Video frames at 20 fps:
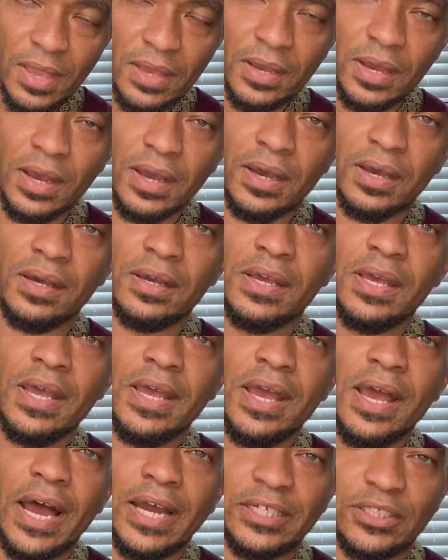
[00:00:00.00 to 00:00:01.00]
I
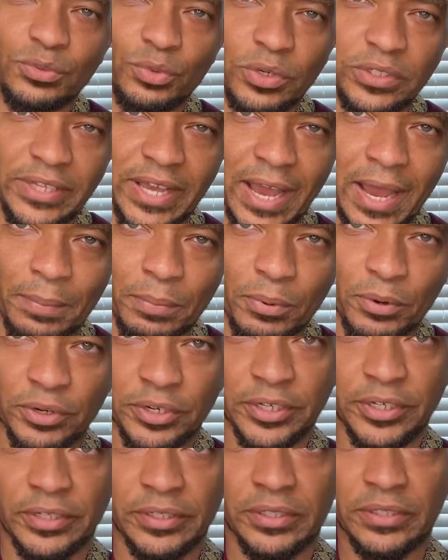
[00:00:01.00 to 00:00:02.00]
just want to hop on
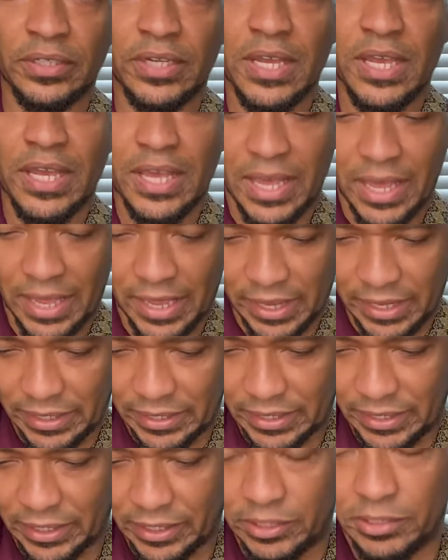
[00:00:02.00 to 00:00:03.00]
here and
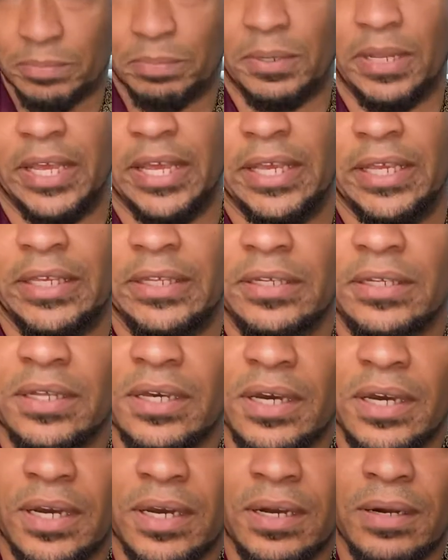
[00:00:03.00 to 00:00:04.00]
explain
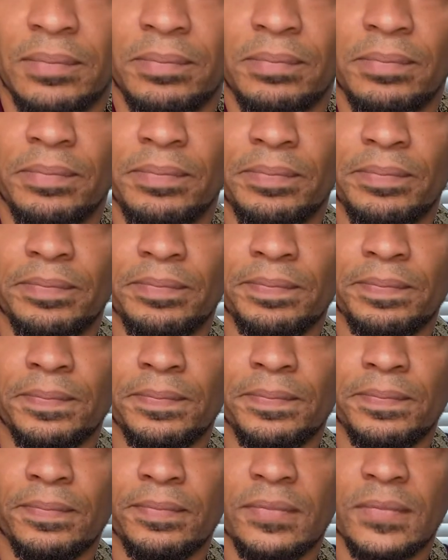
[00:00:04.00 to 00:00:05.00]

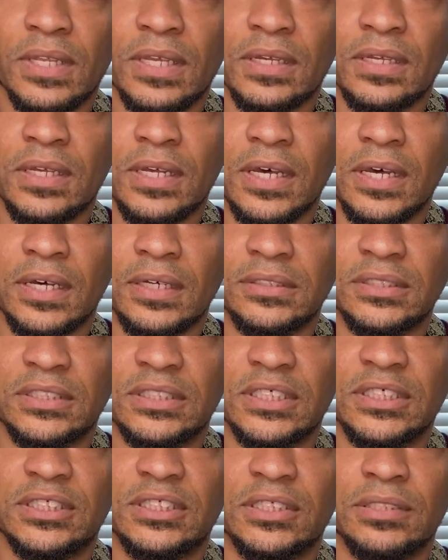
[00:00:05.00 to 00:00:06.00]
a
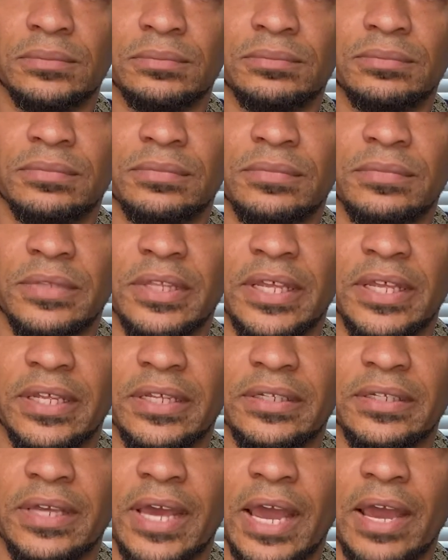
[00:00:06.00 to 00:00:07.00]
system
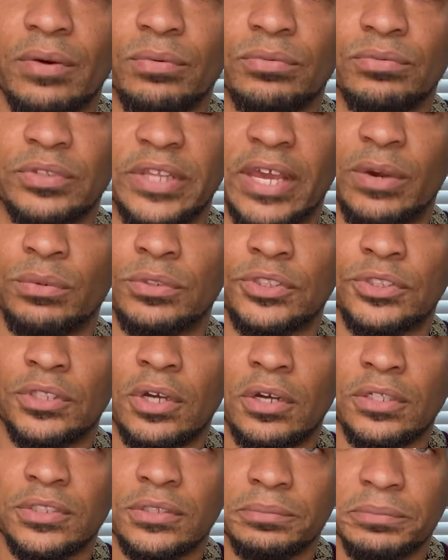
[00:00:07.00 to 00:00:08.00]
that was
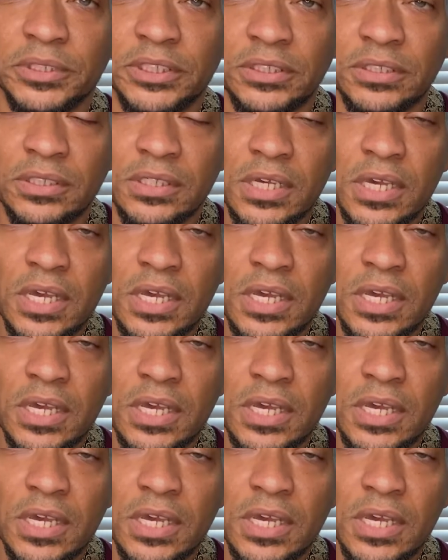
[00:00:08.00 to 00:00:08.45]
taught to me